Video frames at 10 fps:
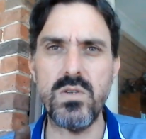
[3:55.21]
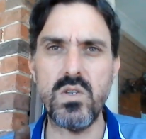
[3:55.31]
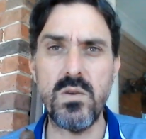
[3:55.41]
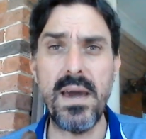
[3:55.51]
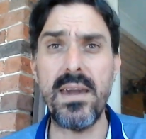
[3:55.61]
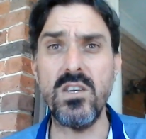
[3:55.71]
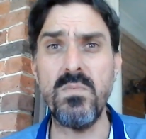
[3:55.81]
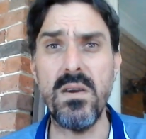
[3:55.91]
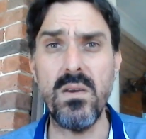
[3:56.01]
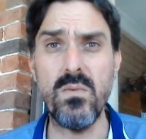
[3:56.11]
tobacco
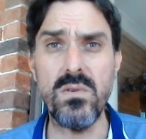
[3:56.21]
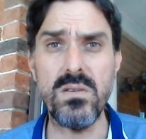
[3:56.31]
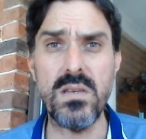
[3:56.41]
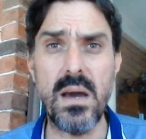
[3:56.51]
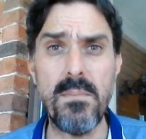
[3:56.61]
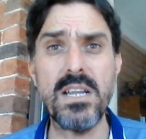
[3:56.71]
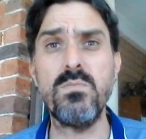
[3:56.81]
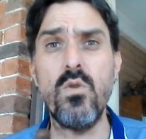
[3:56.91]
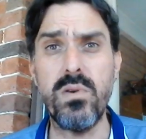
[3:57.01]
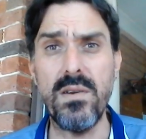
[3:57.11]
smoking was much
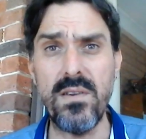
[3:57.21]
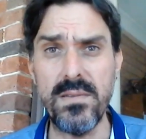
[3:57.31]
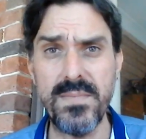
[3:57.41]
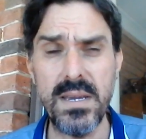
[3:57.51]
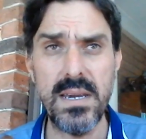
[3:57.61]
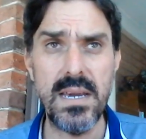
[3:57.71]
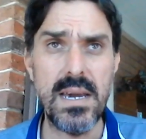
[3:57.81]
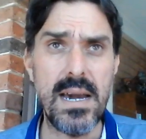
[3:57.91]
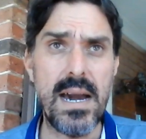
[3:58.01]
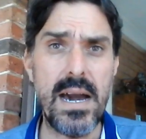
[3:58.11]
more prevalent.
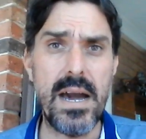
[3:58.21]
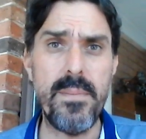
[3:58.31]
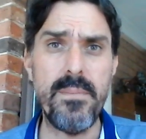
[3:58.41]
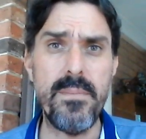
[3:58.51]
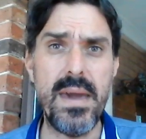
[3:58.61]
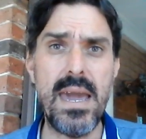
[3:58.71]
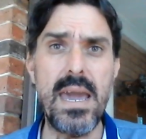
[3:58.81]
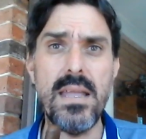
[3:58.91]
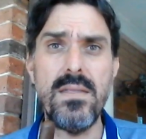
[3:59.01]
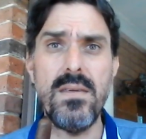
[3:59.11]

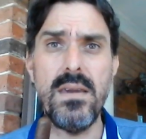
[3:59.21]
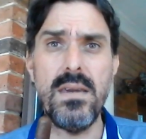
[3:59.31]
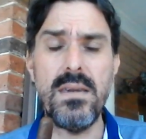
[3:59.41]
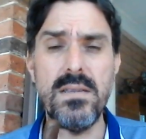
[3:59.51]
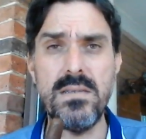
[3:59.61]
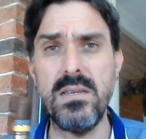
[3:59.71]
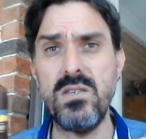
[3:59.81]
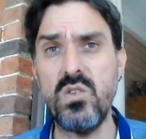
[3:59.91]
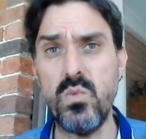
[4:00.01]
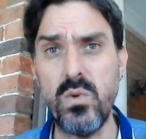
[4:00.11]
And the
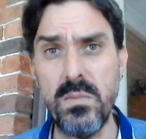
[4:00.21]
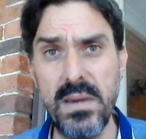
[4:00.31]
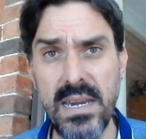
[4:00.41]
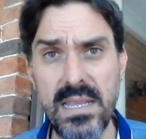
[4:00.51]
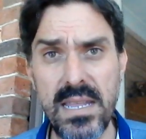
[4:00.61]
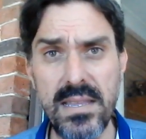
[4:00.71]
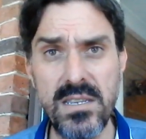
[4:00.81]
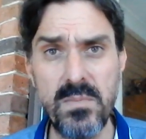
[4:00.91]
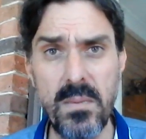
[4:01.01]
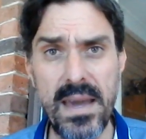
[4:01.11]
consensus would have been that
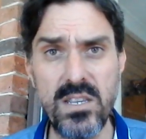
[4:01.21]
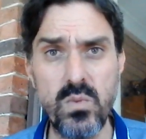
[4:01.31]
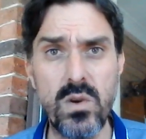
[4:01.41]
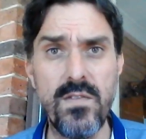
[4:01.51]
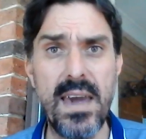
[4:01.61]
diplomats would have